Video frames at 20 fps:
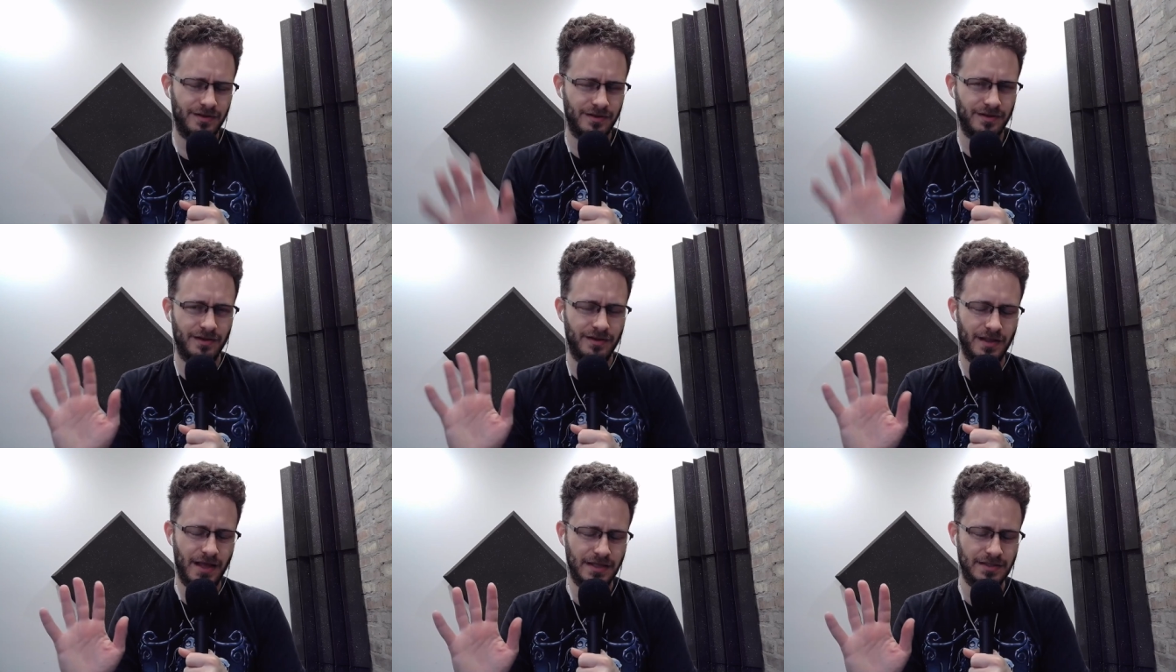
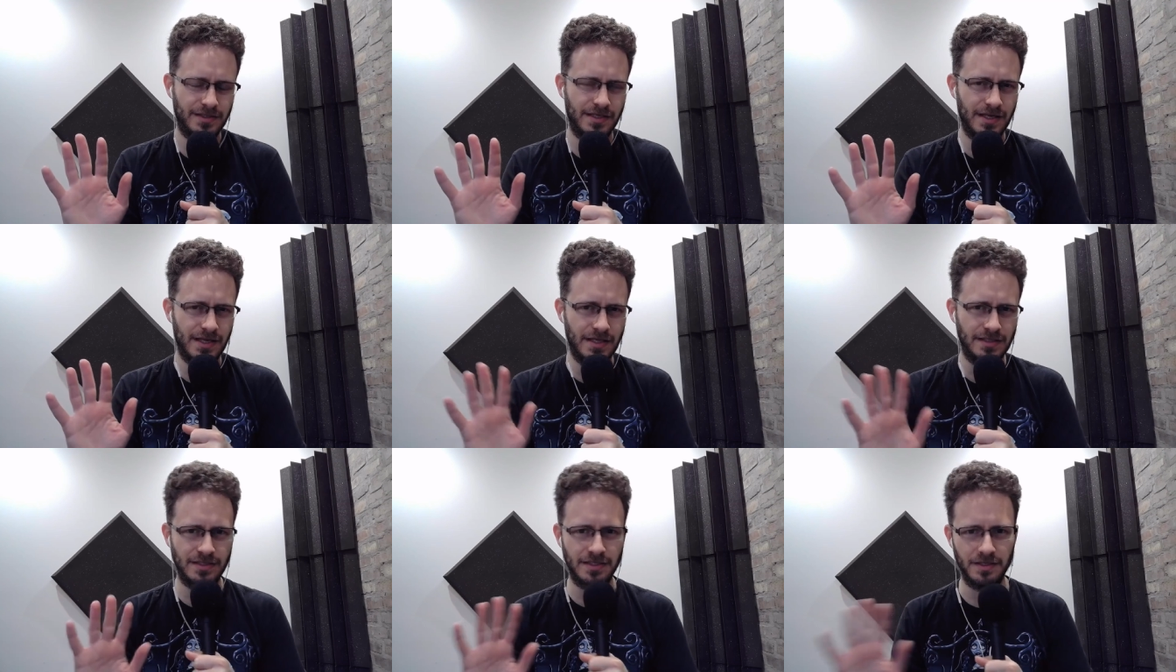That's an
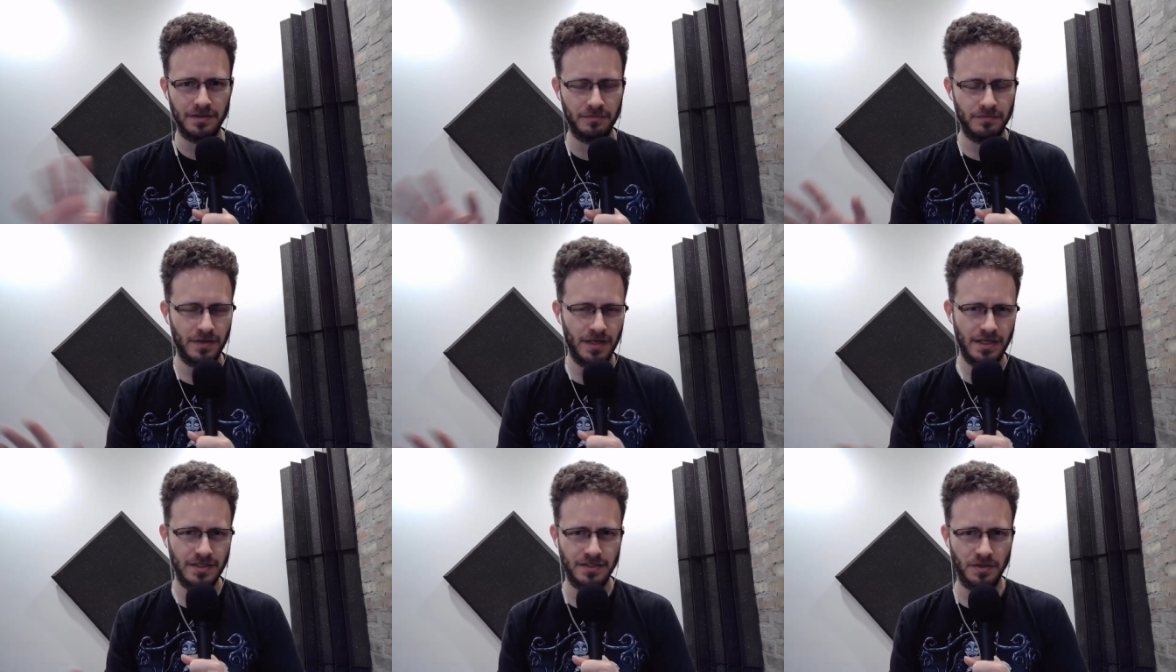easy
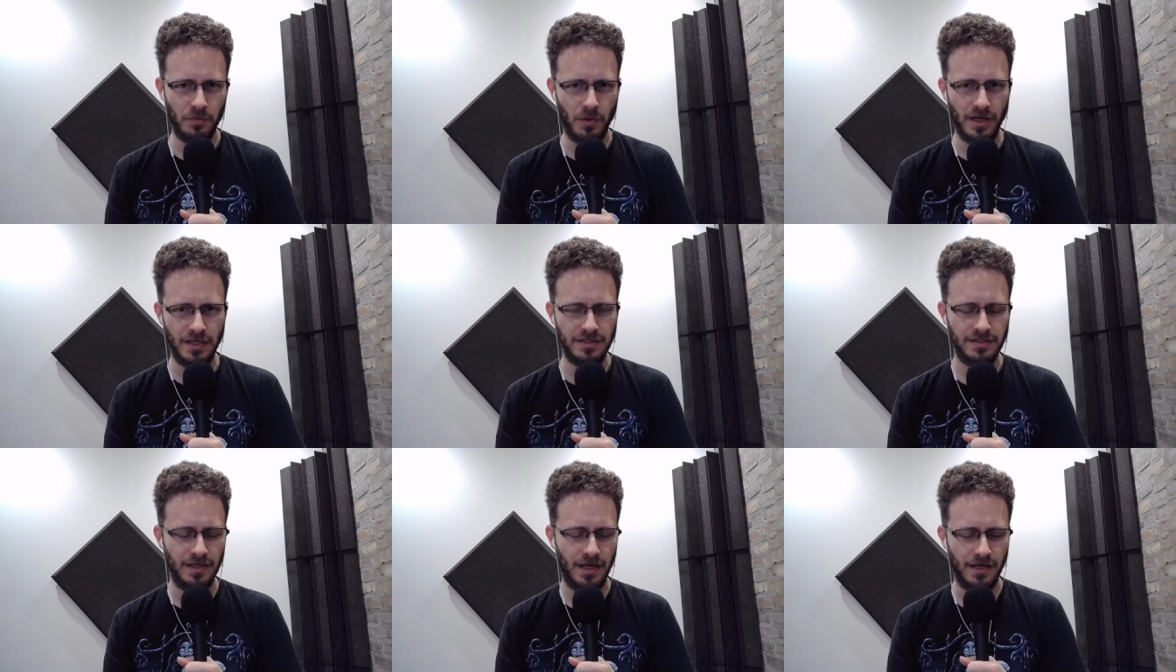way
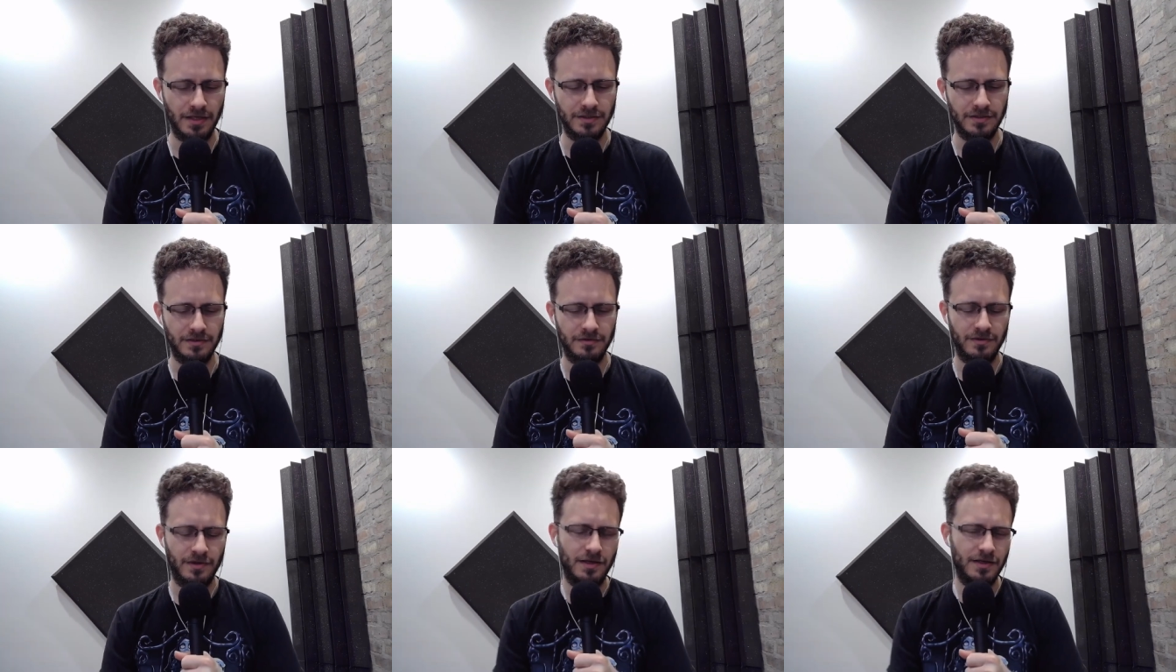to say
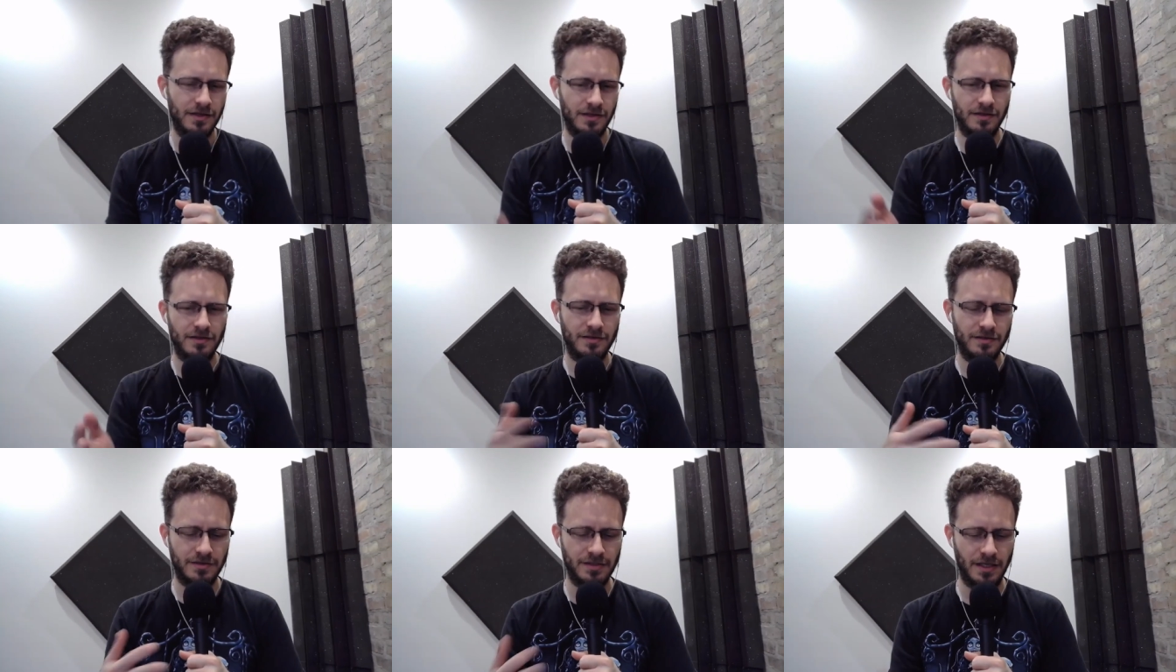it,
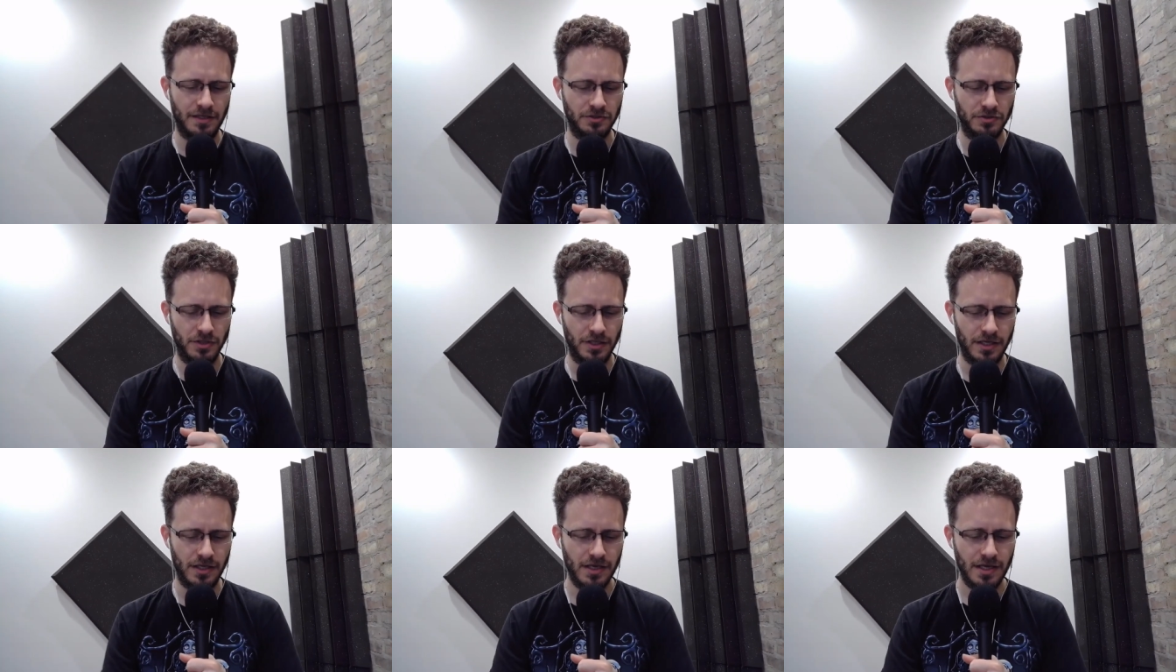
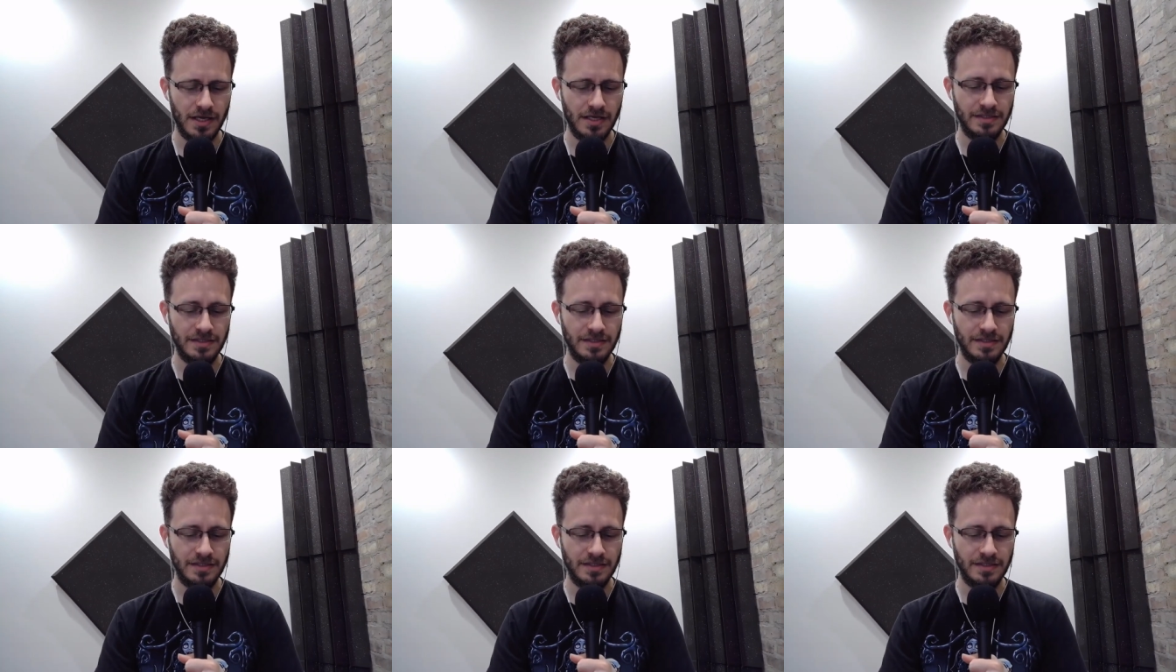essentially.